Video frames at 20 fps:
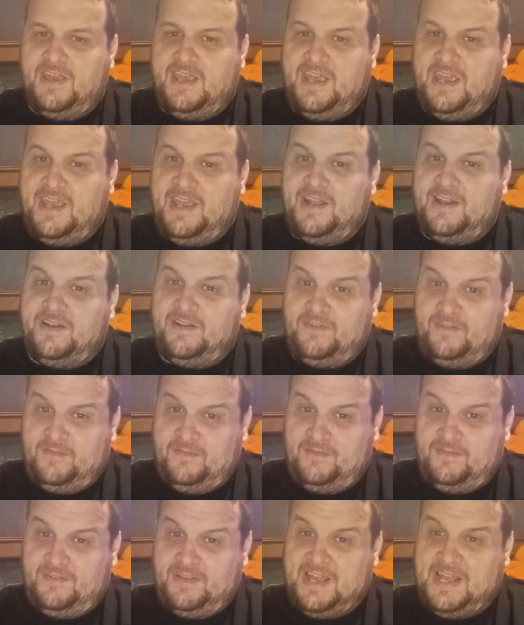And
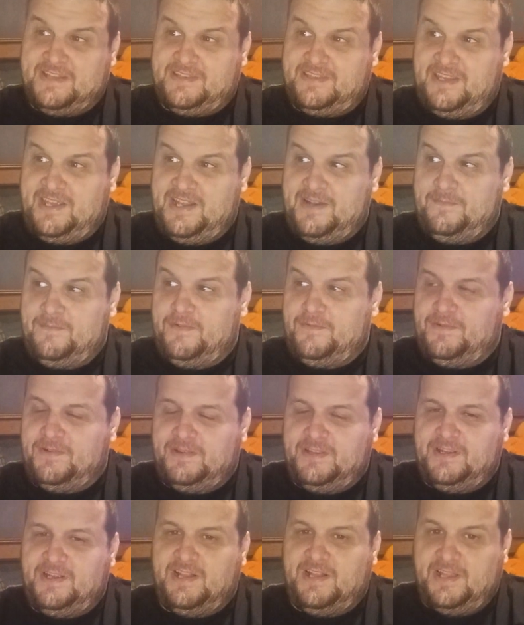at the end for
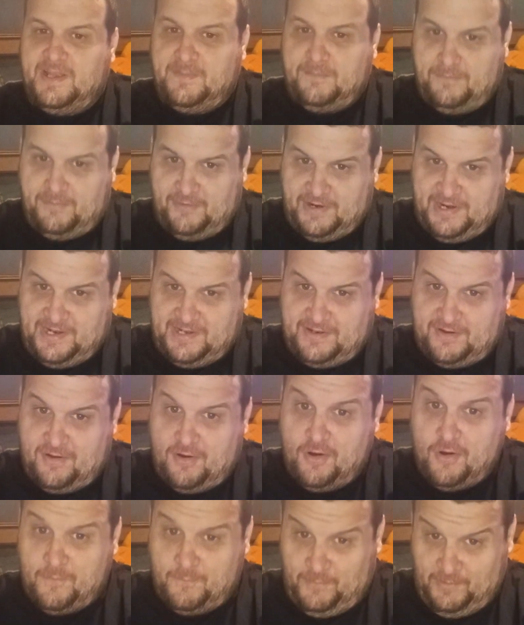Lily Lovebrace.
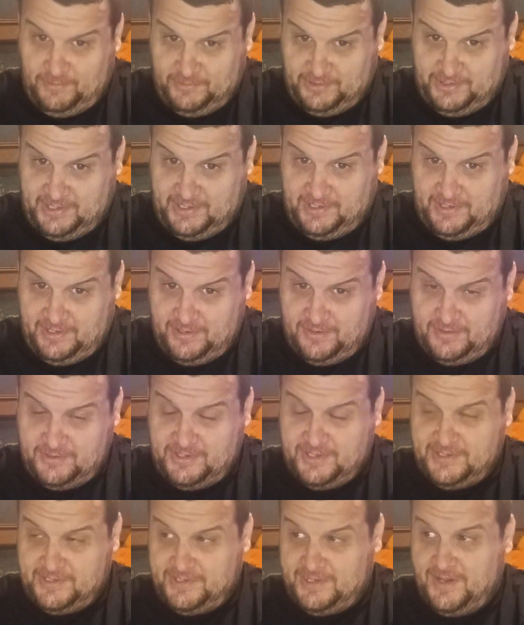Hopefully.
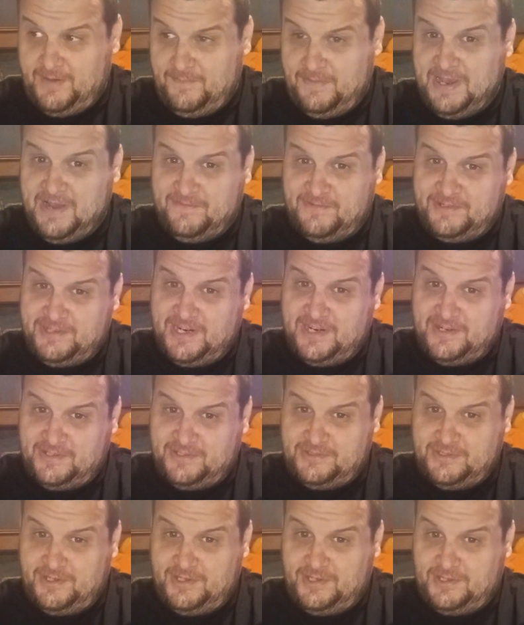She'll come back for chapter
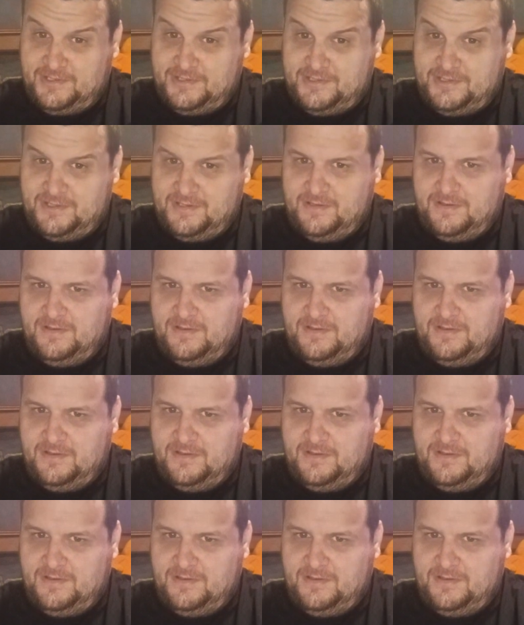6.